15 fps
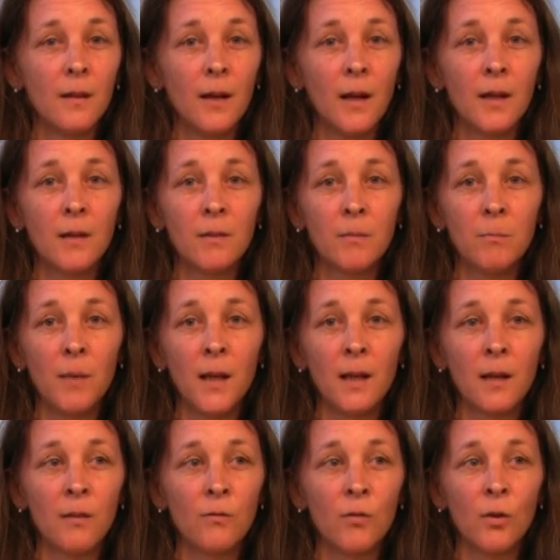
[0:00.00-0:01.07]
and
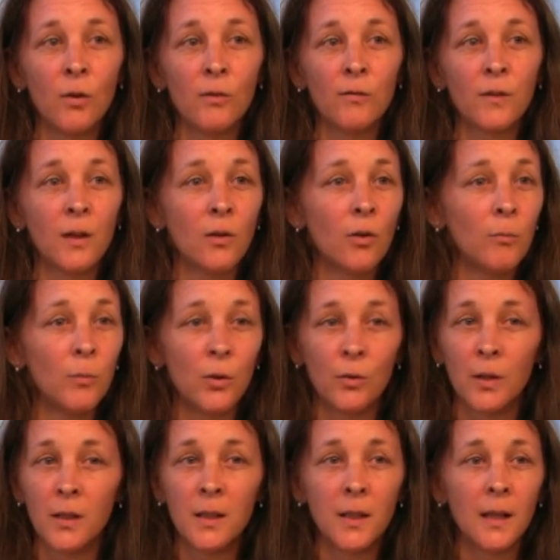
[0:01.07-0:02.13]
being involved in
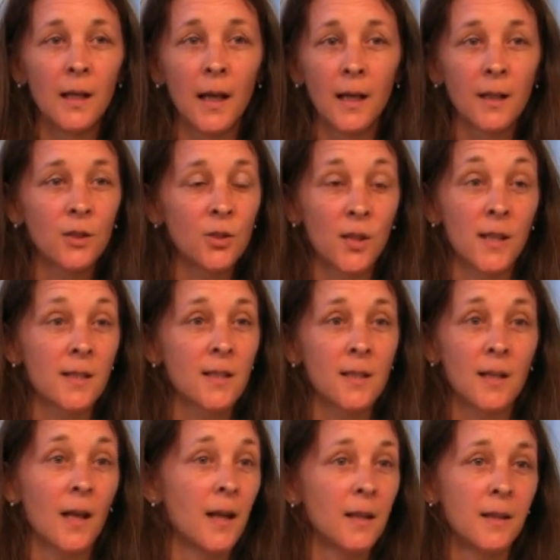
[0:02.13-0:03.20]
community, like just
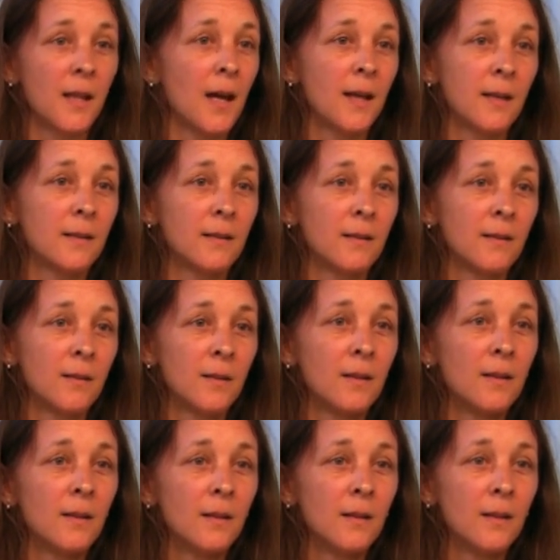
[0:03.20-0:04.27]
like that,
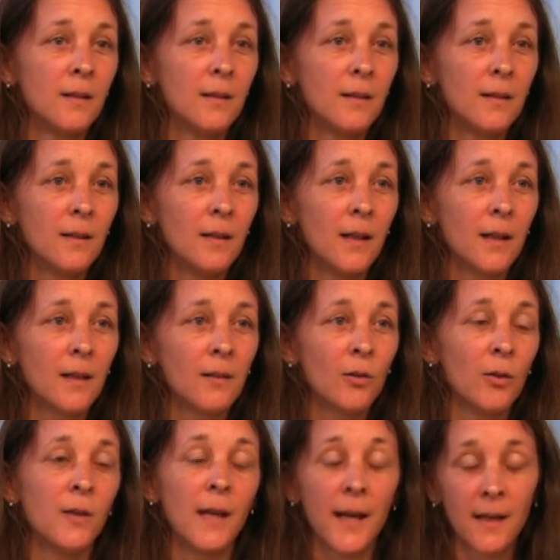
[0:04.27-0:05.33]
like
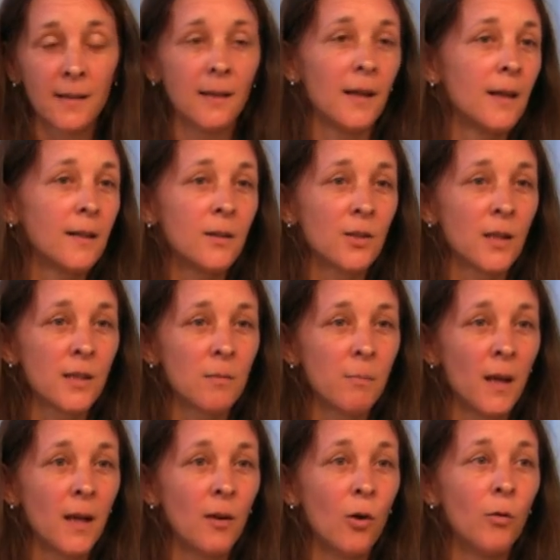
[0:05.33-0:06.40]
connecting, just
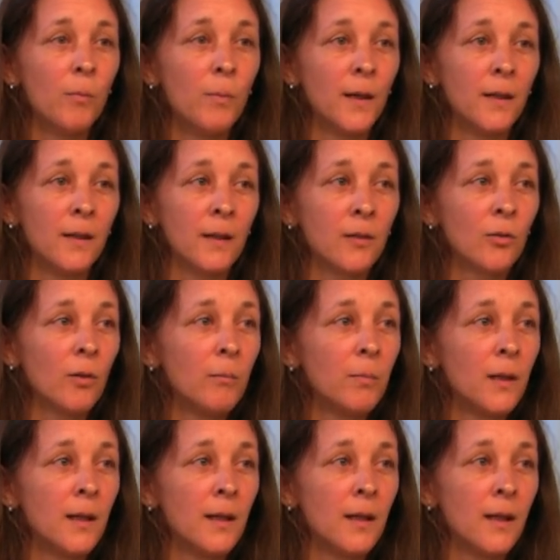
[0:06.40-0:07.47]
being open and
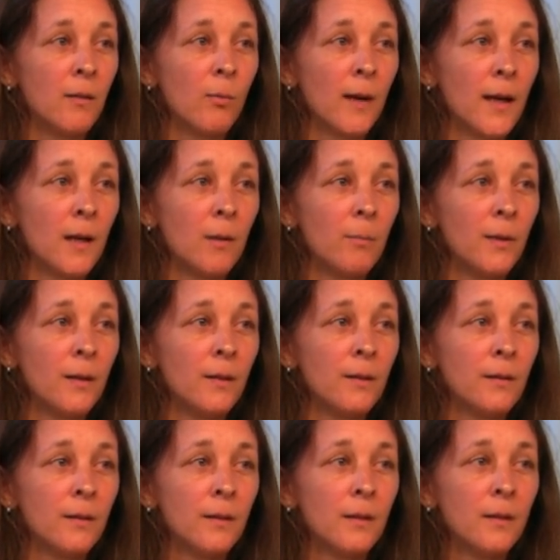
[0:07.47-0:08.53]
completely available
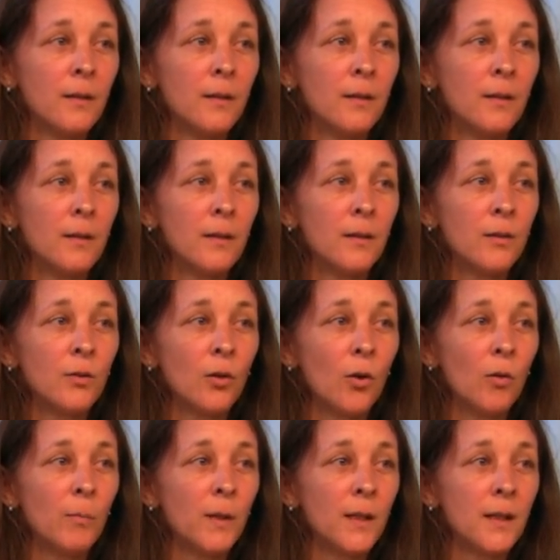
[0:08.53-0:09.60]
to
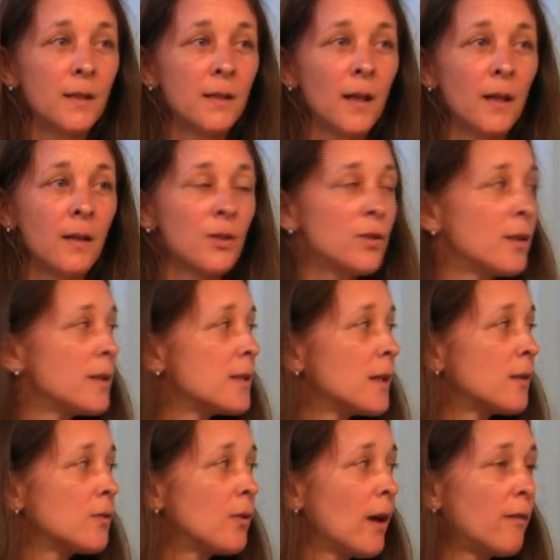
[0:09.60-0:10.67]
open intelligence
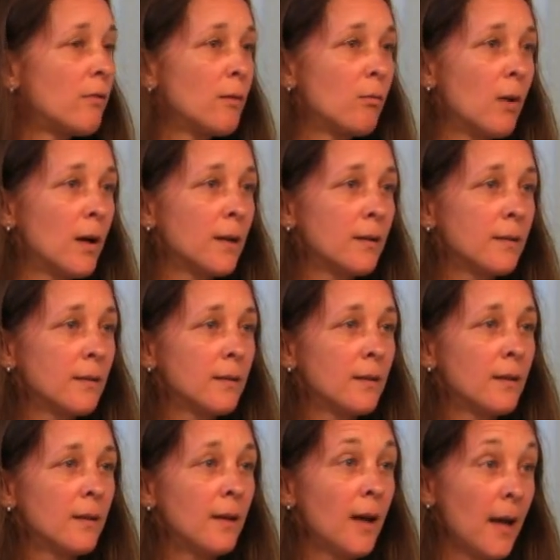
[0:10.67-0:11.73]
and to everyone
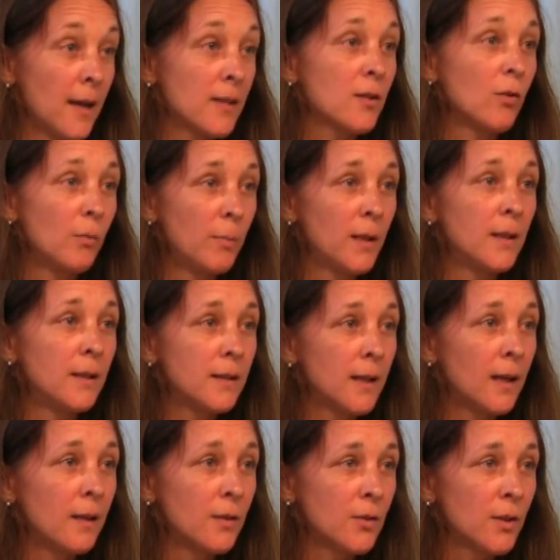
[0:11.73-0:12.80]
as open
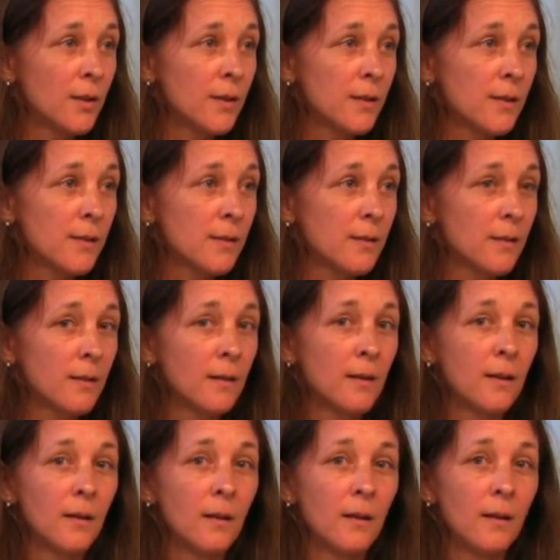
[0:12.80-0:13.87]
intelligence.
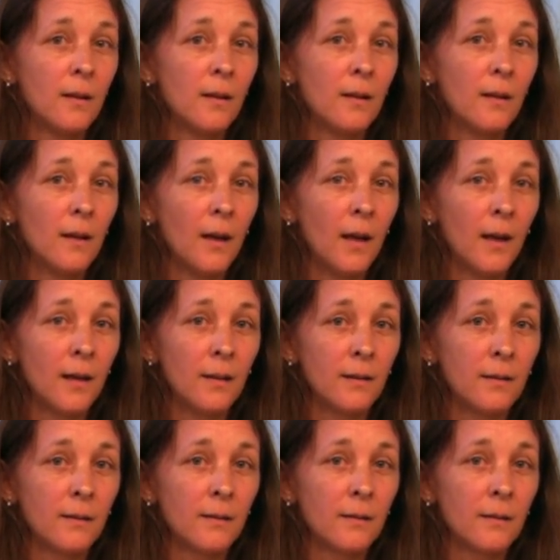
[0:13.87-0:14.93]

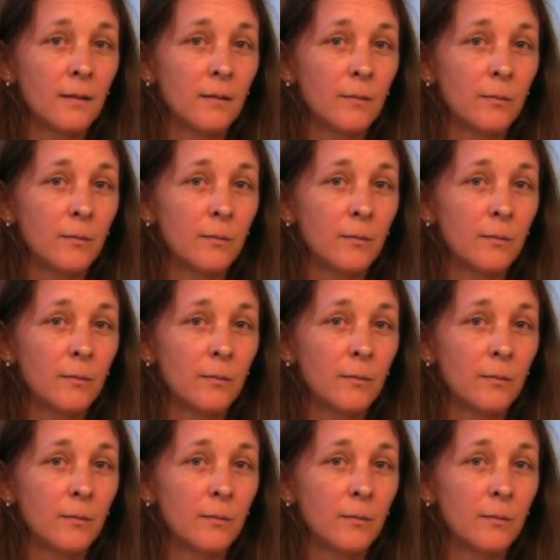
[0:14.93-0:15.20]
And